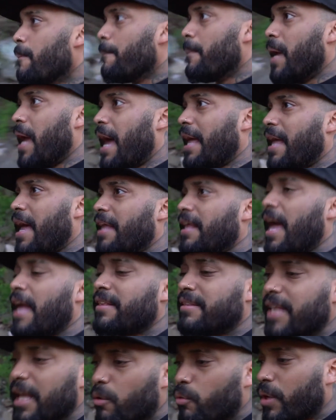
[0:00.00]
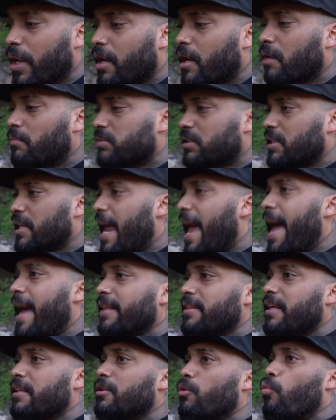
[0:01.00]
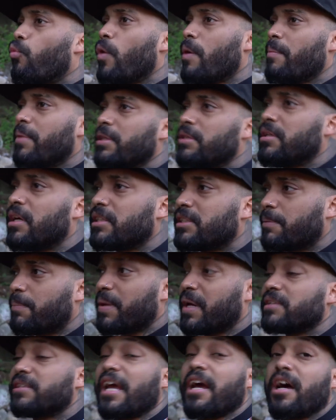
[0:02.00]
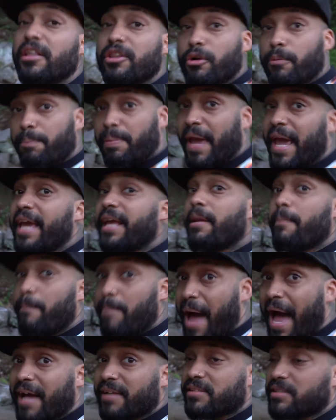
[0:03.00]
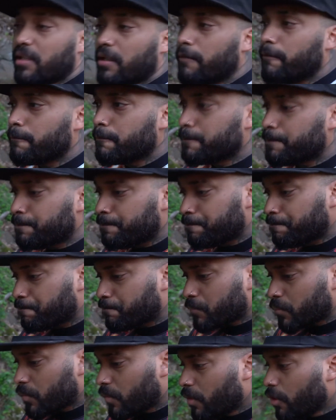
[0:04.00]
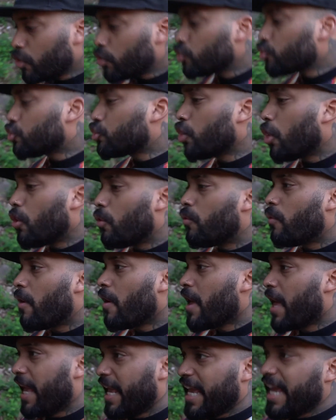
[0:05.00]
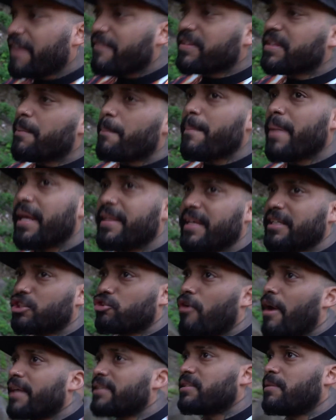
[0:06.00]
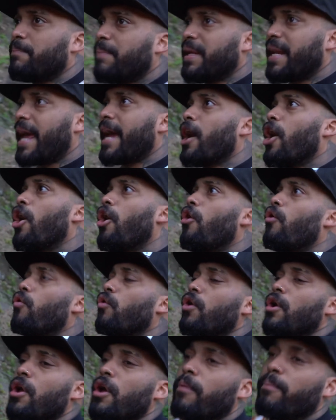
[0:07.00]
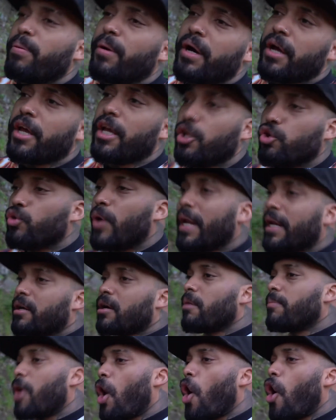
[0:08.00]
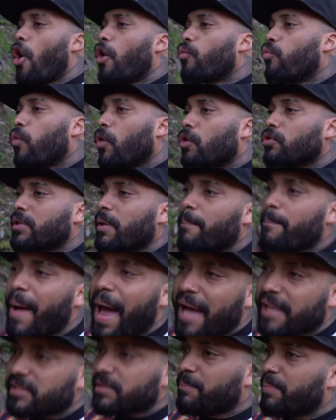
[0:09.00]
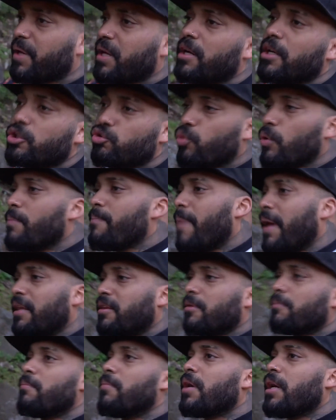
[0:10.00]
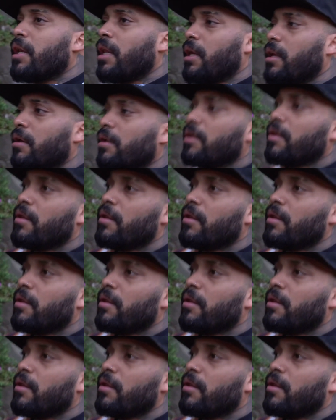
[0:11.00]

when it comes to that, I think the women does it because they underpaid in boxing. So even the men that tries to be like, oh, but you got to come to our world in boxing because we make the money.